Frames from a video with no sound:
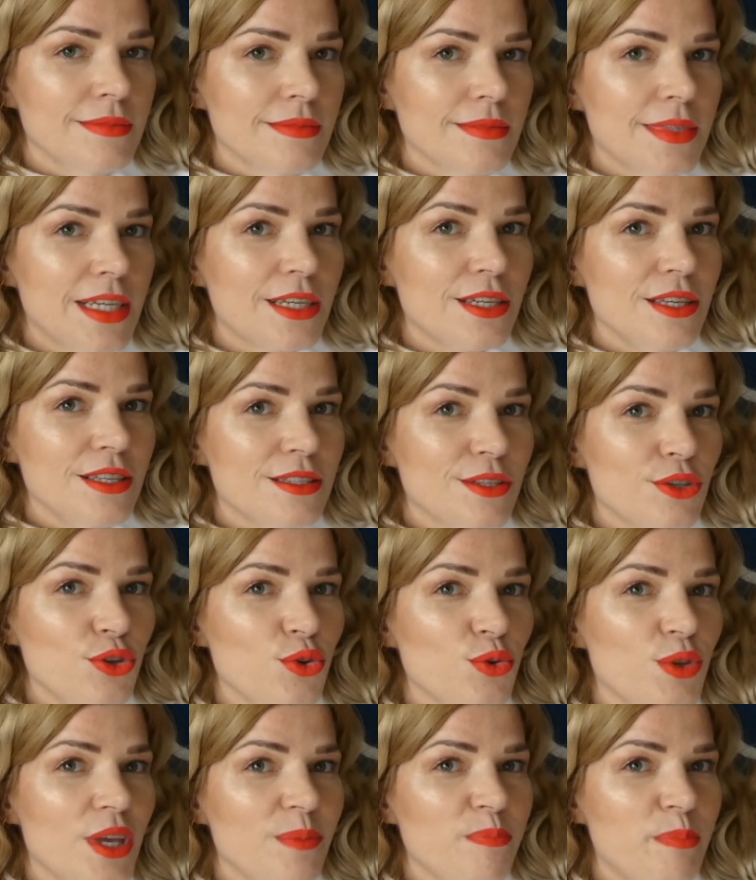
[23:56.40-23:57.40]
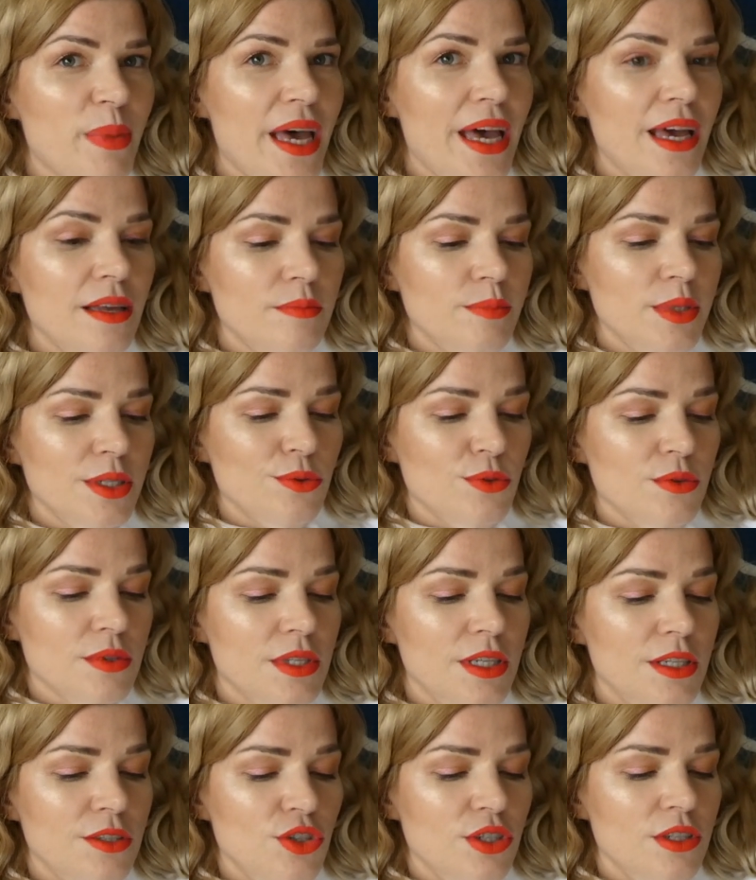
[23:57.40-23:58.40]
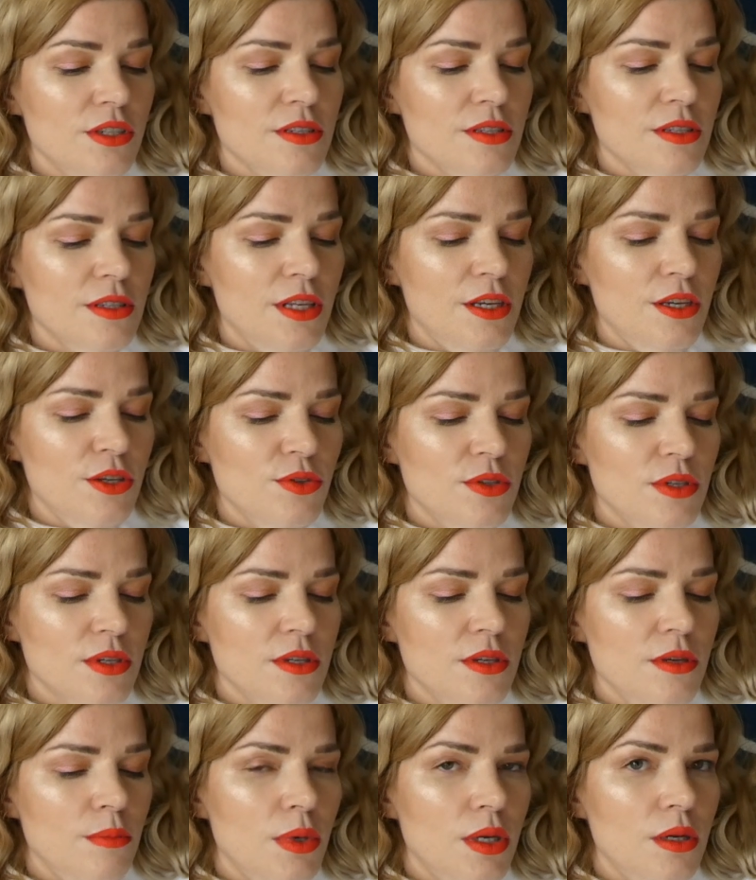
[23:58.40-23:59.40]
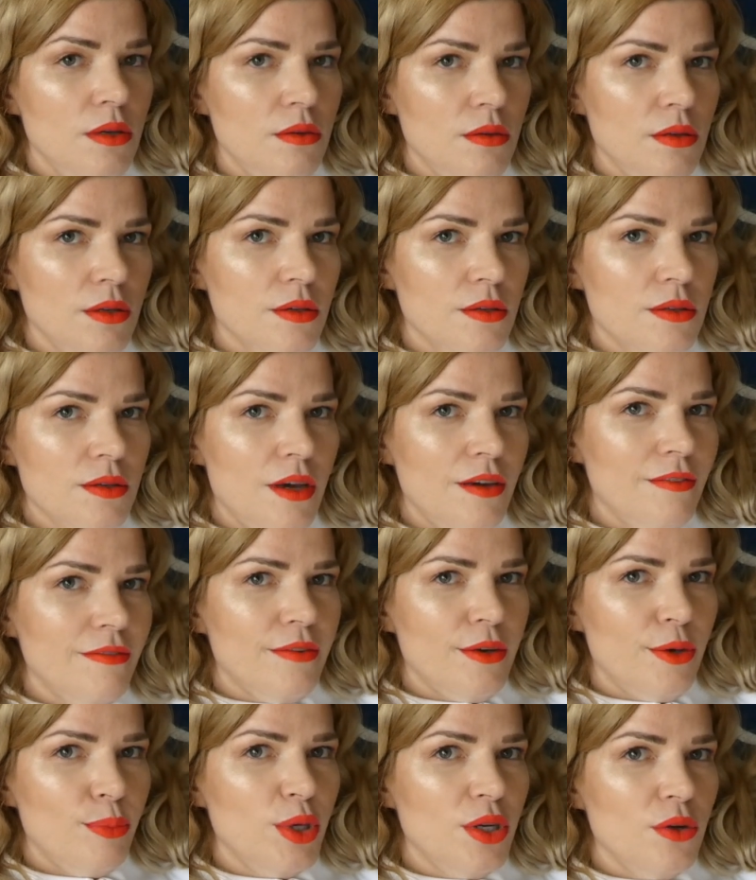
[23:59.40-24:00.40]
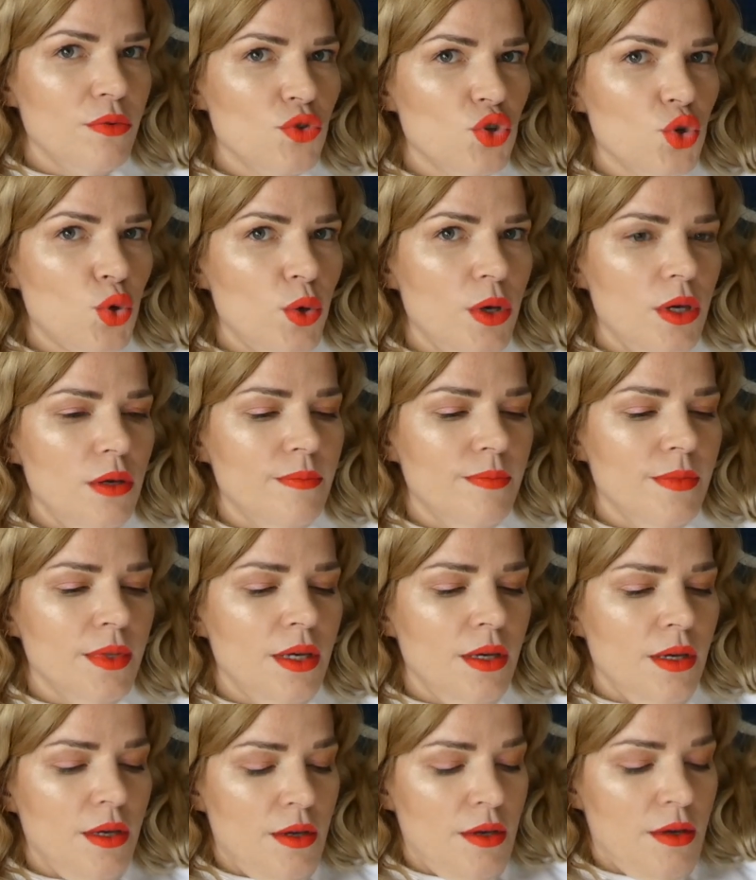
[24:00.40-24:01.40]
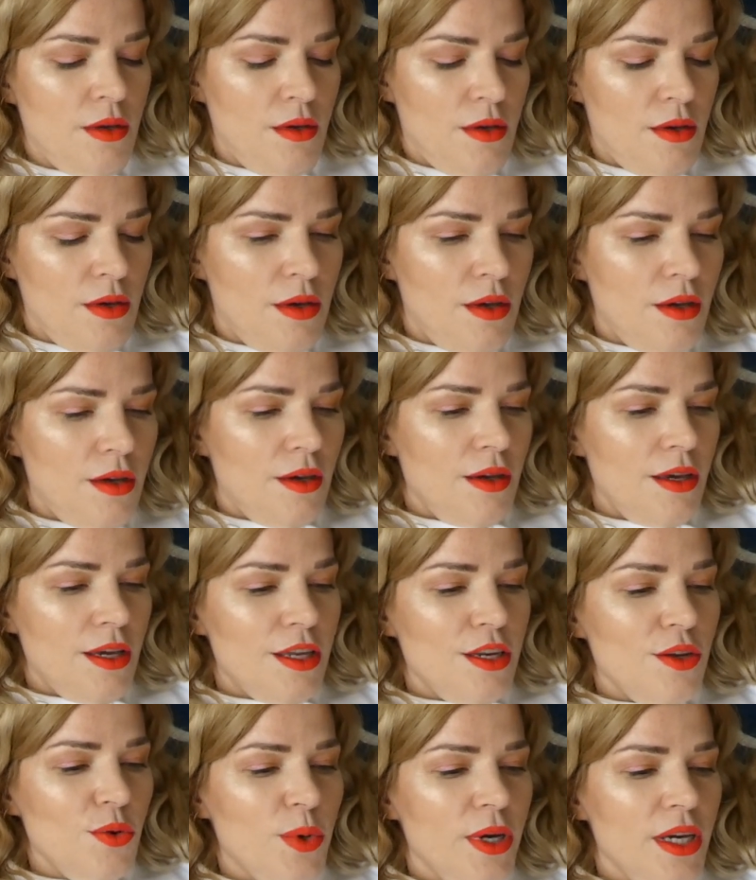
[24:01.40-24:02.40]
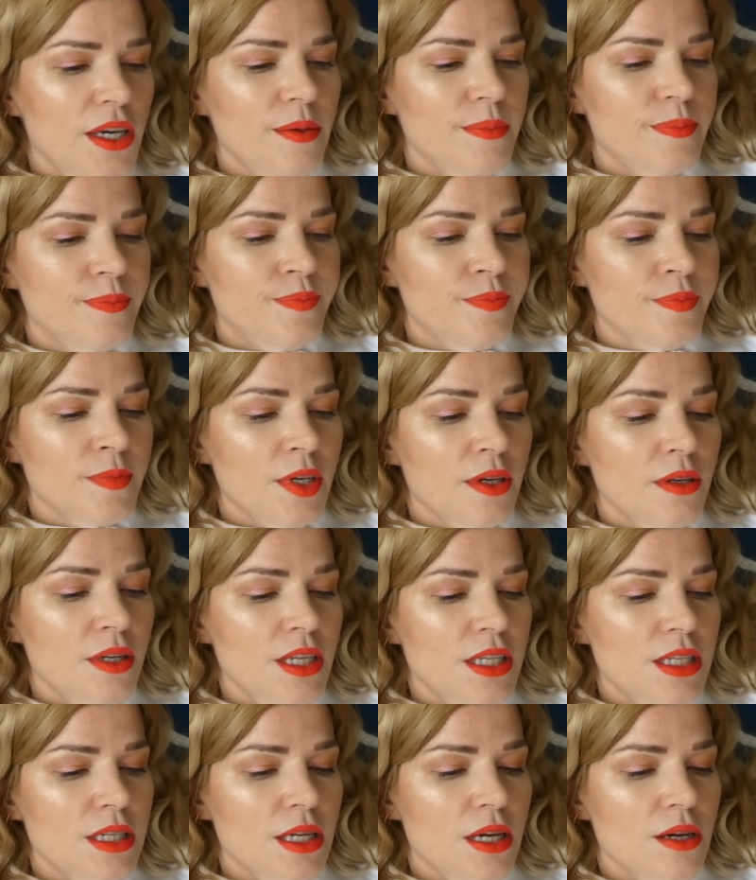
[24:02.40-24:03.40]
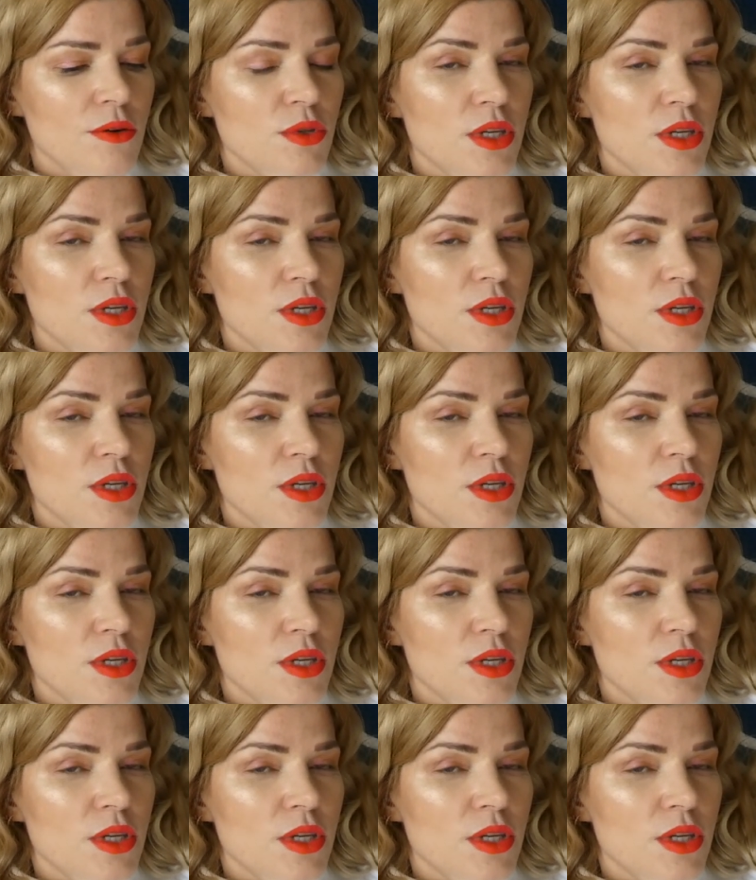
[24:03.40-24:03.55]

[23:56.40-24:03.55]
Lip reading: Like, it's good and bad because then she doesn't let you to keep anything to have a bit of joy. Anyway, I need to now